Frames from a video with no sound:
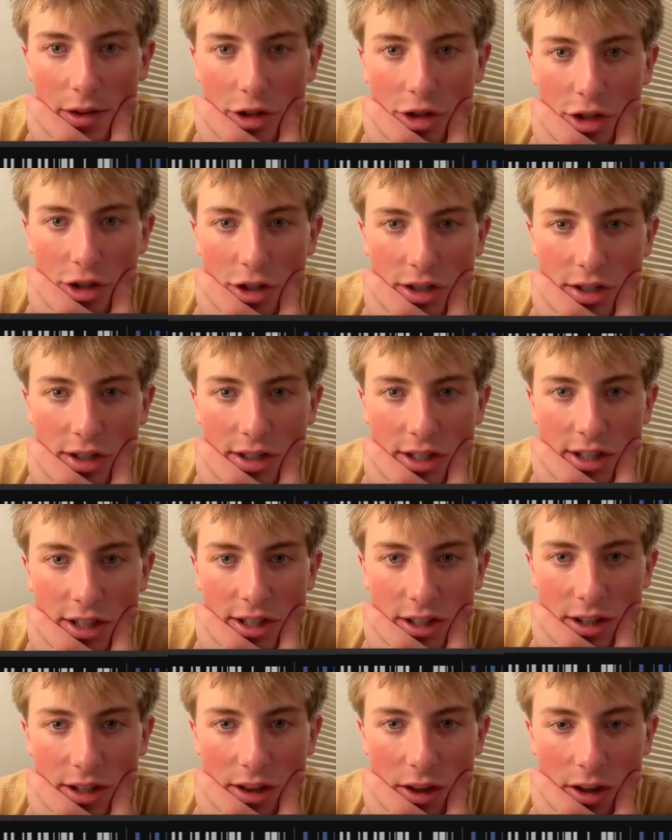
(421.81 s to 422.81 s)
just
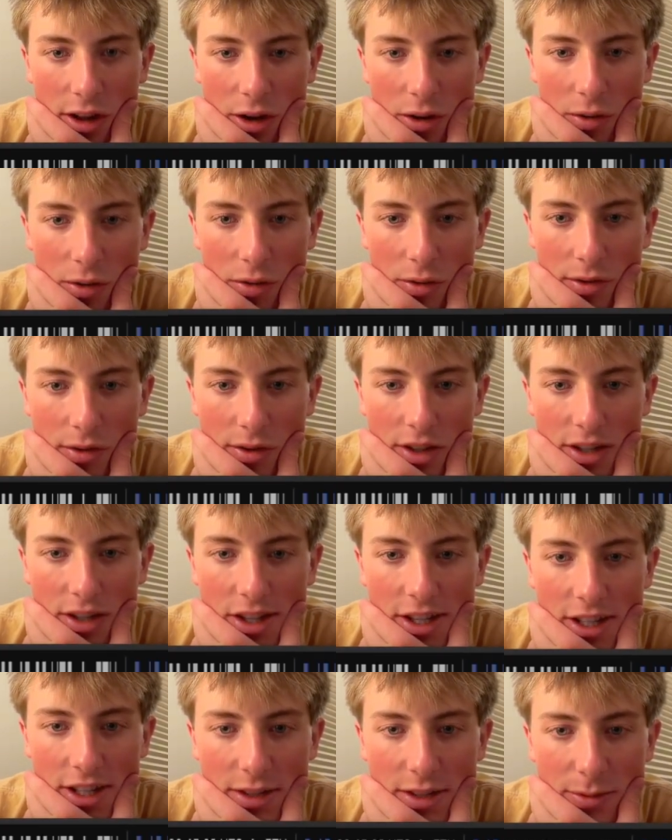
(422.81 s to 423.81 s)
this alone,
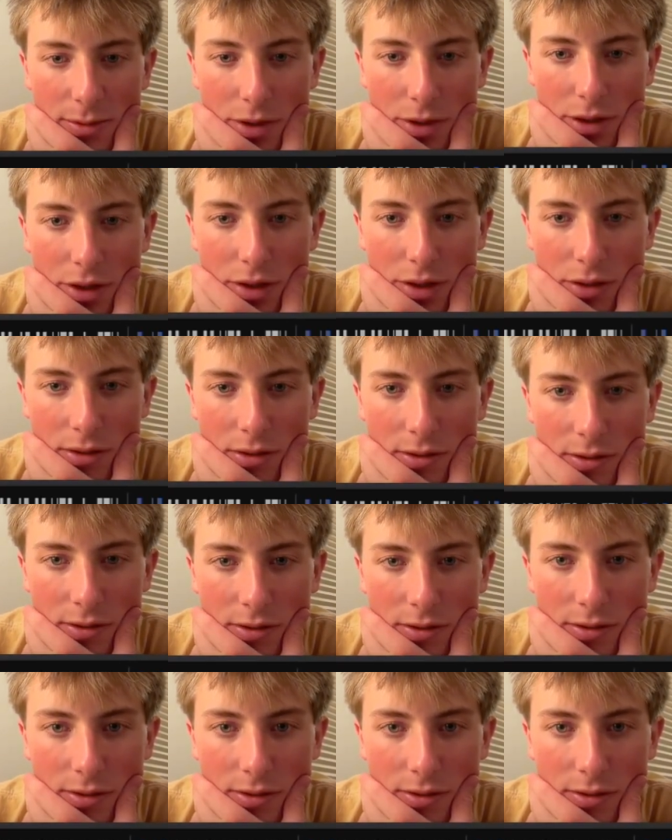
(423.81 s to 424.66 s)
this move,